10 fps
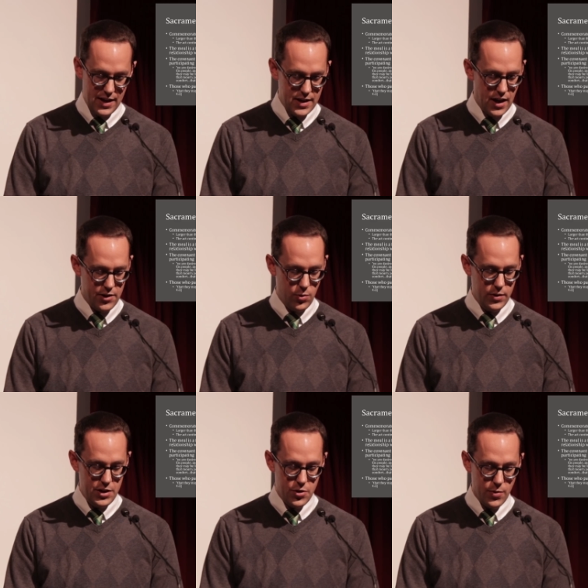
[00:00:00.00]
that not
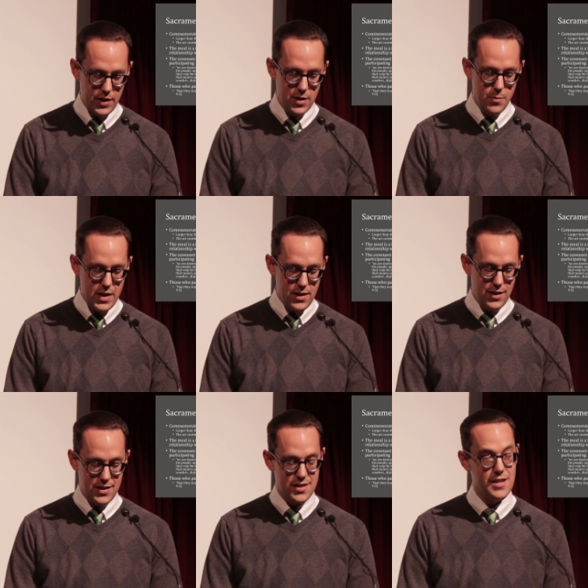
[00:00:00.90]
only during the
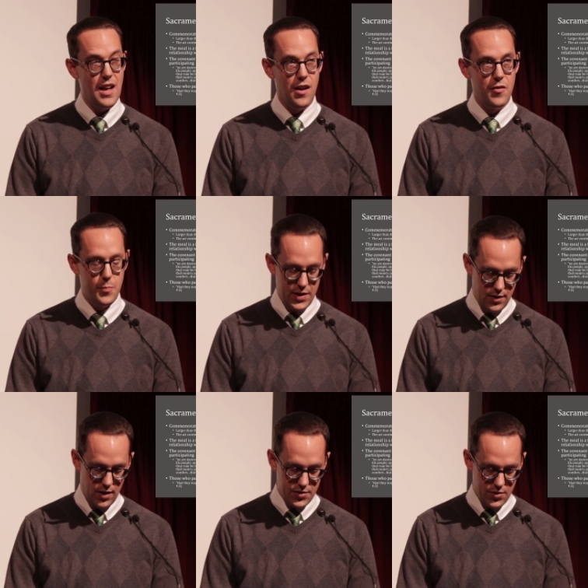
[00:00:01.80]
meal itself,
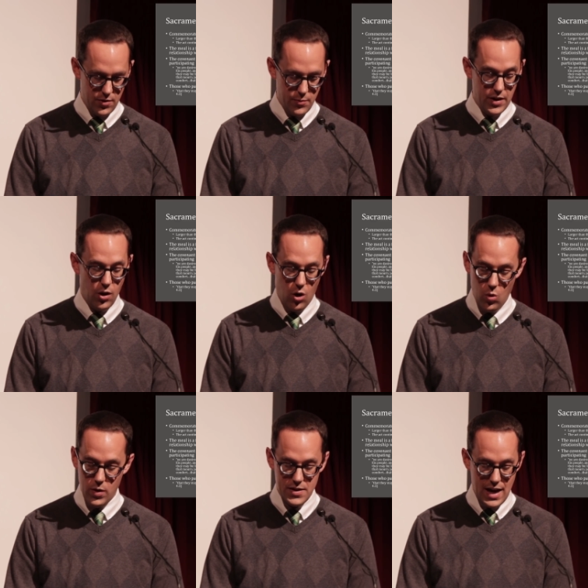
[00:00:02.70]
but
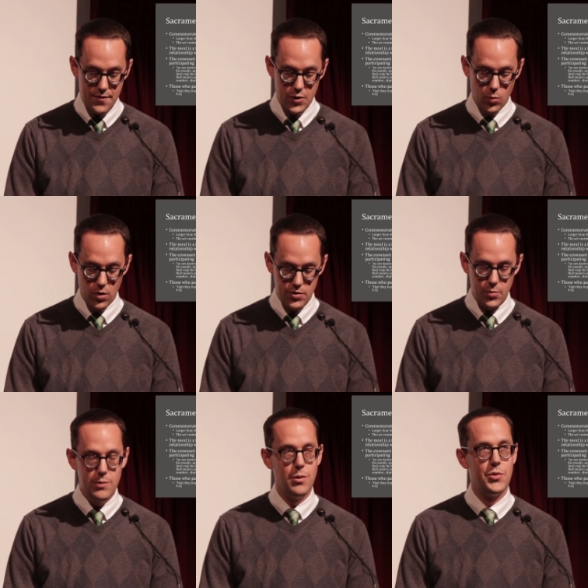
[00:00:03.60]
always
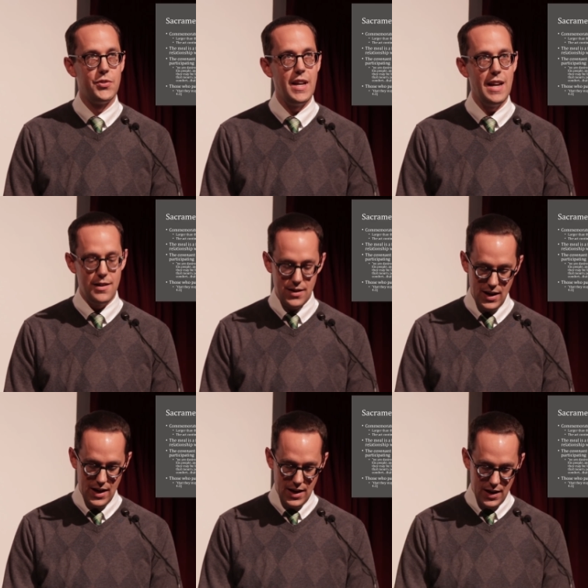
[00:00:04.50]
afterwards, we will stand
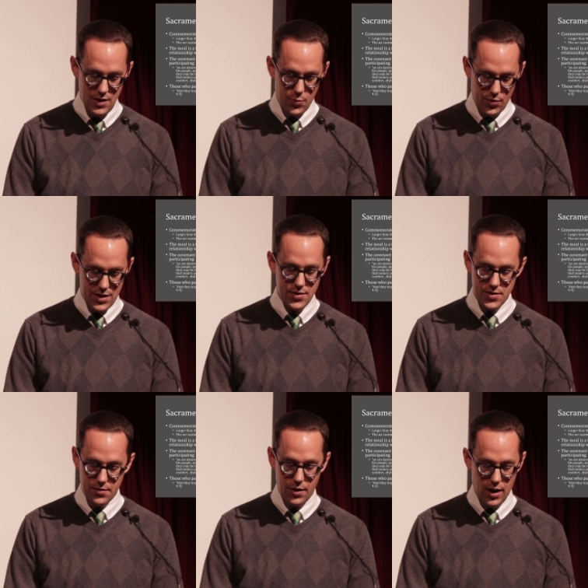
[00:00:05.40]
in the
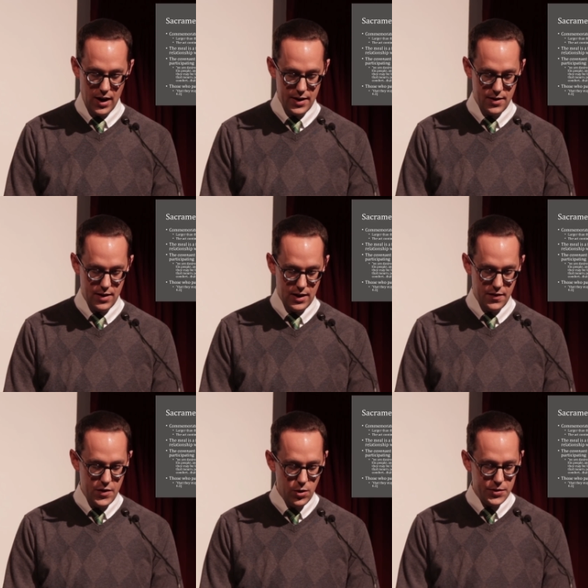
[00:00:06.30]
presence of God.
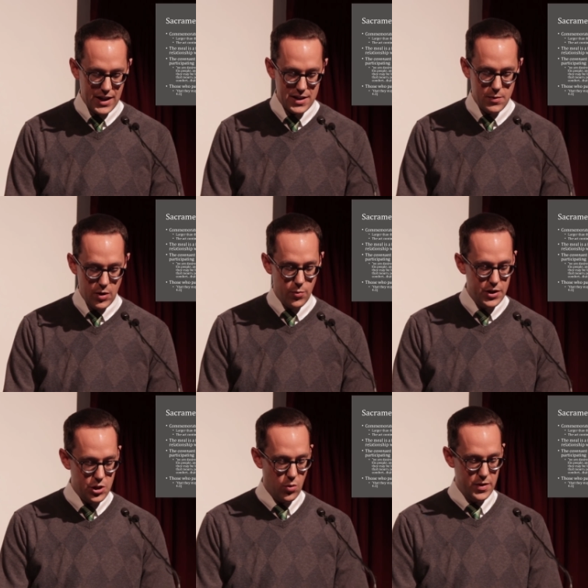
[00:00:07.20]
The Old Testament
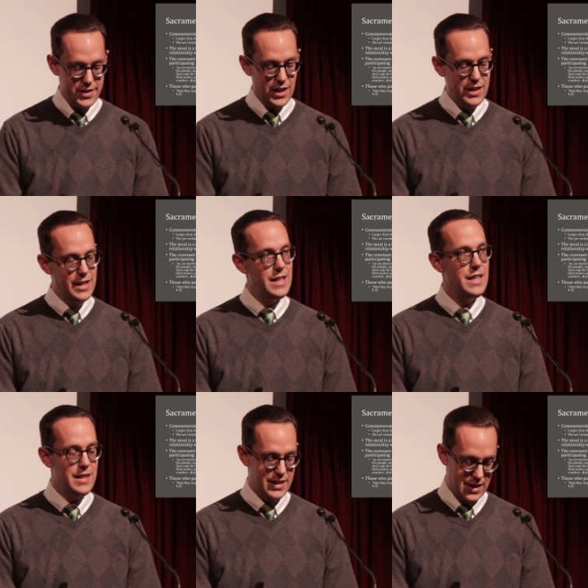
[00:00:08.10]
ritual was done
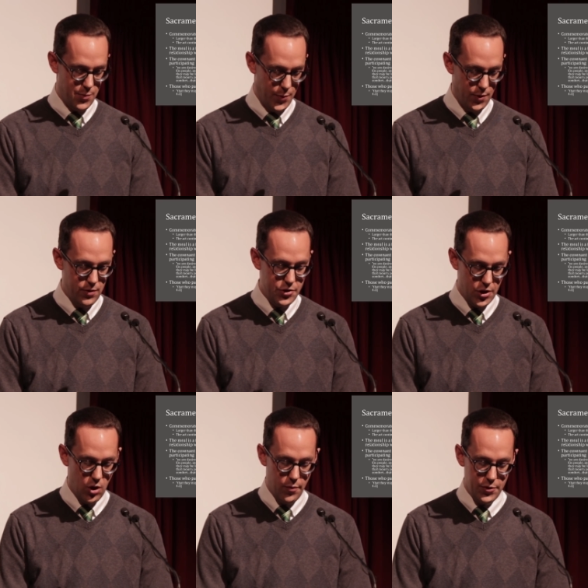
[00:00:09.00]
in the temple,
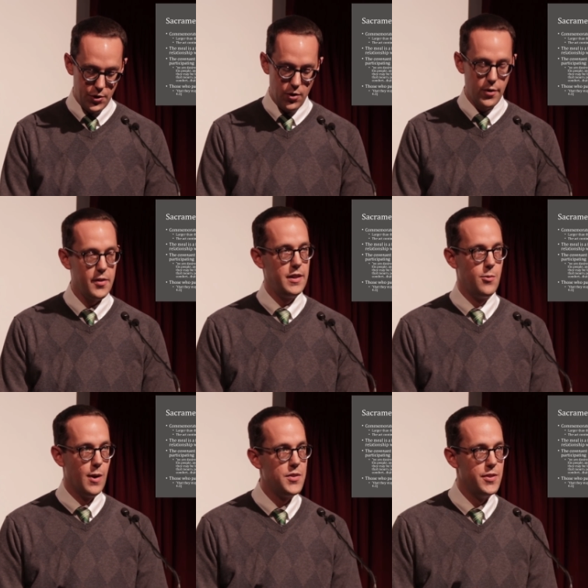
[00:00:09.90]
Jehovah's
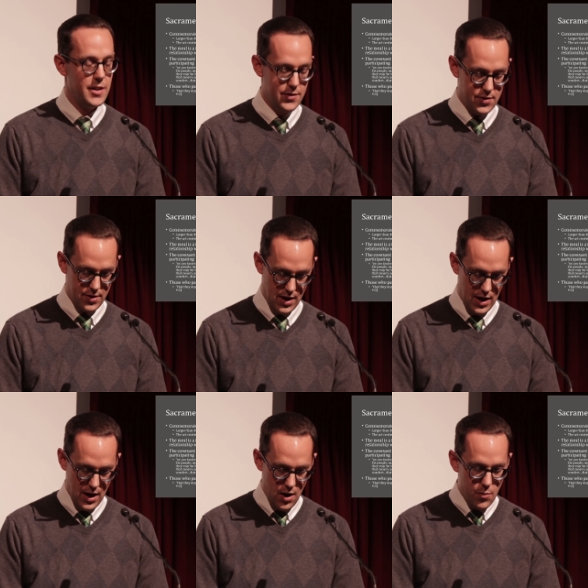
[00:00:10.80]
earthly residence,
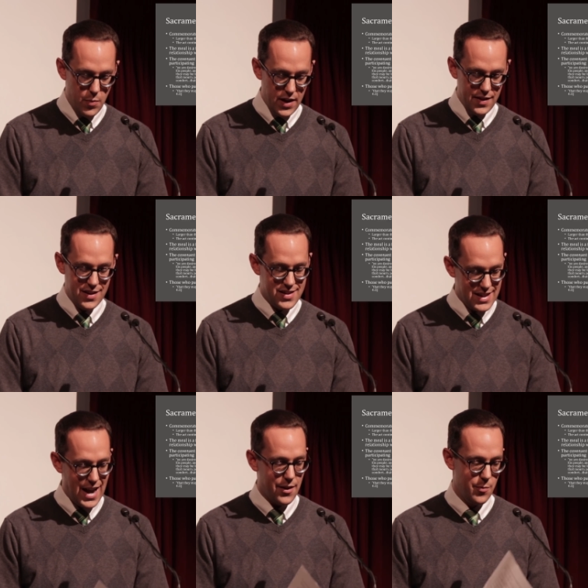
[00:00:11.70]
but the
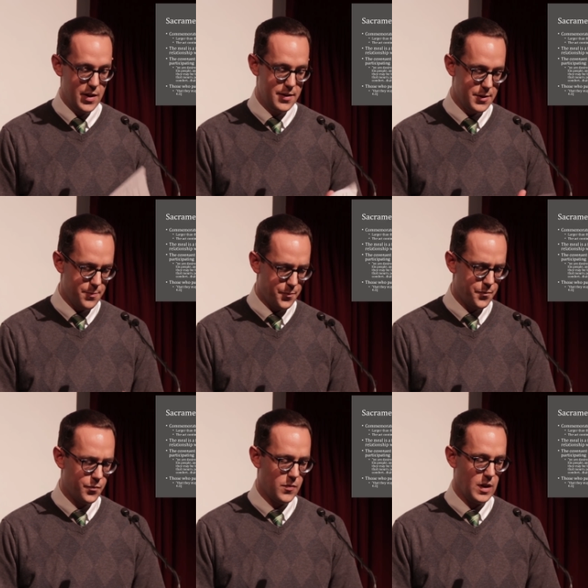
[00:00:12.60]
sacrament
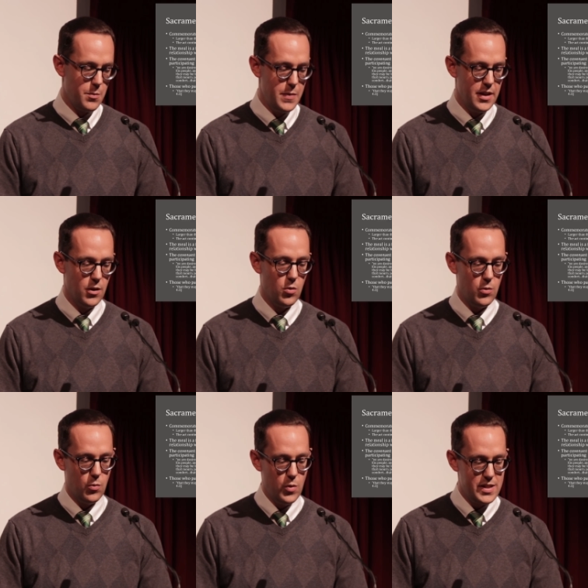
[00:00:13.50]

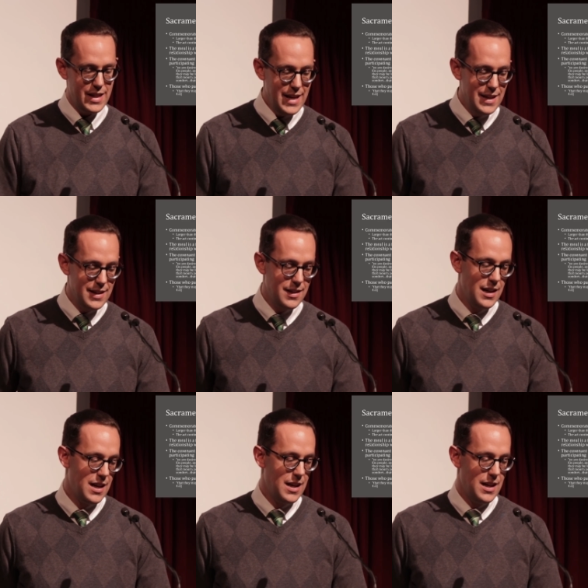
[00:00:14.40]
meal was eaten